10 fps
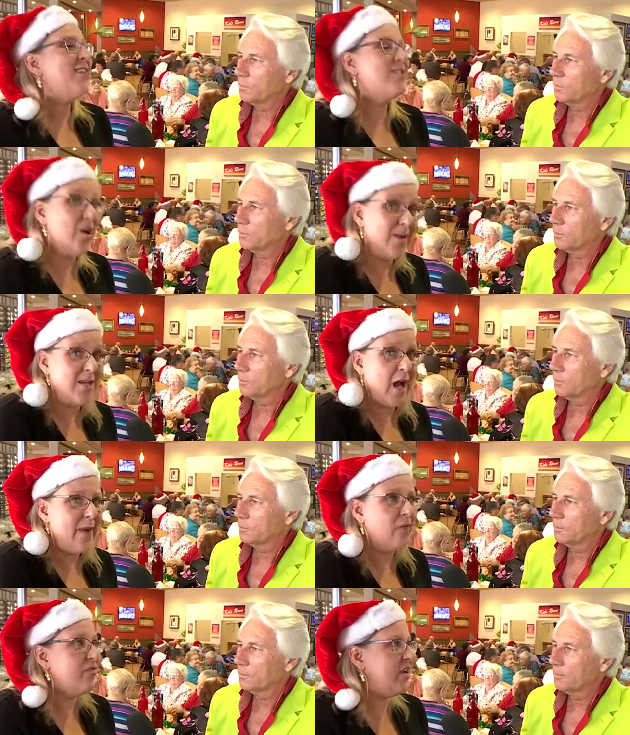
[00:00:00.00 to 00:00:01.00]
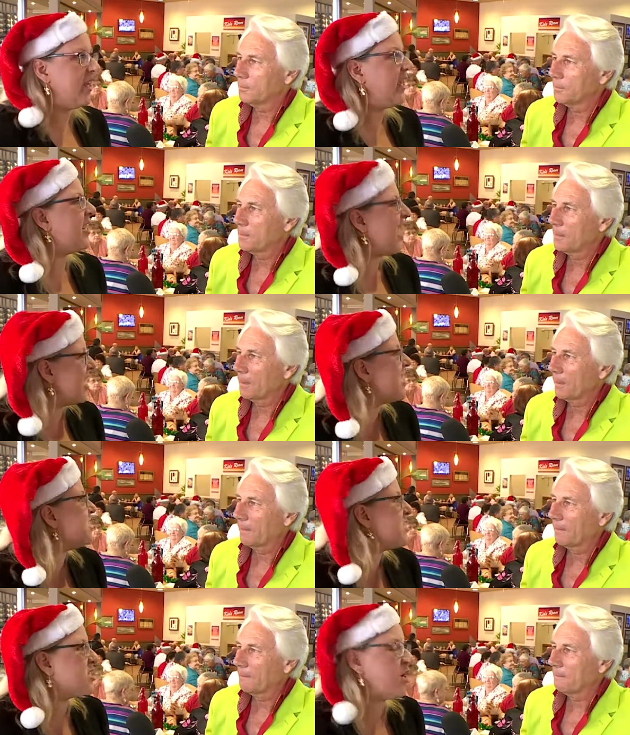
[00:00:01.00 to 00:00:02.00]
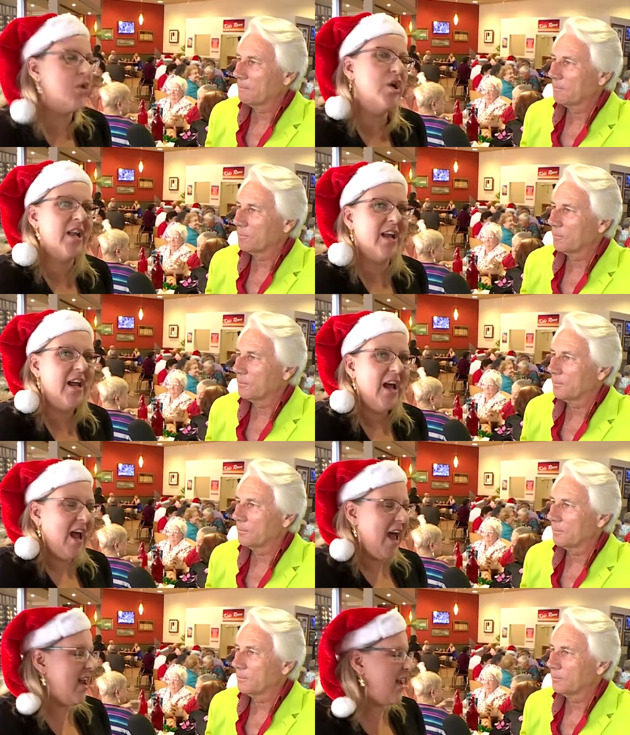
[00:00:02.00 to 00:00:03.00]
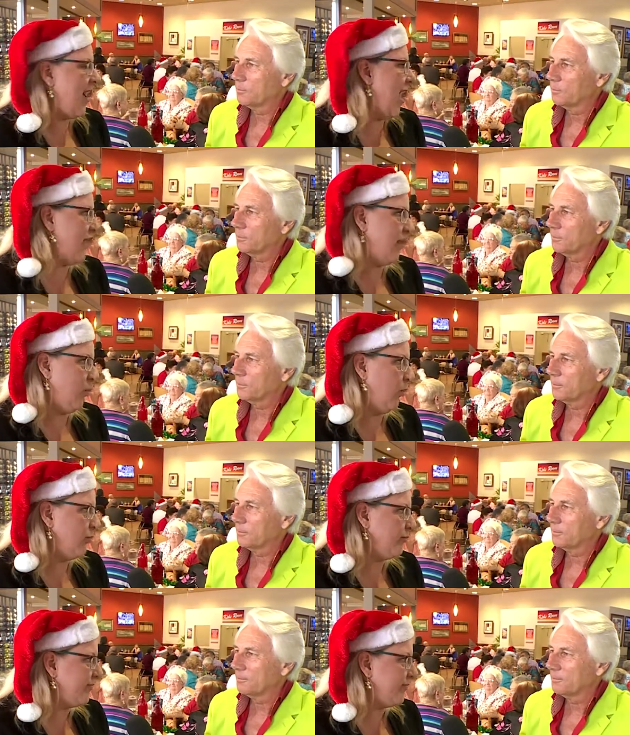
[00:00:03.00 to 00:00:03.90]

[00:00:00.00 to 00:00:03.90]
Speaker 1: and so excited excited about really getting into this community and uh, having a ball.